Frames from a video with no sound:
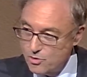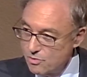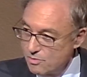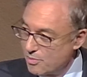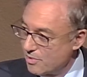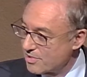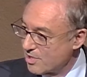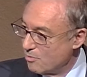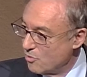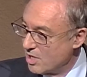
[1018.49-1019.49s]
I think
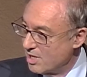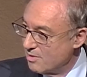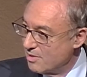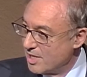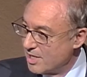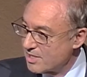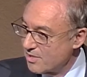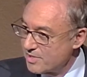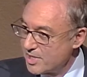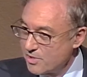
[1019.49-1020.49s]
you
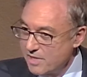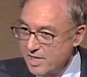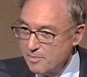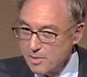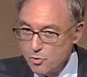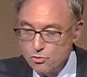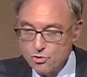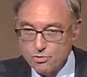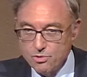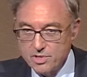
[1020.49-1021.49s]
have felt
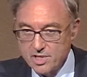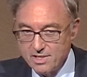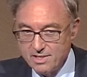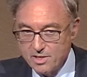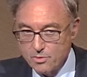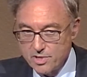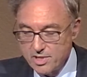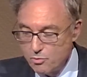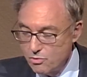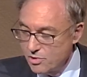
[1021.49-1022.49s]
that we have learned
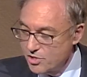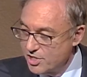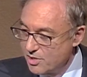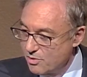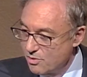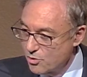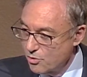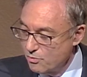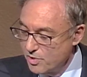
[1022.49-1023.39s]
many things today,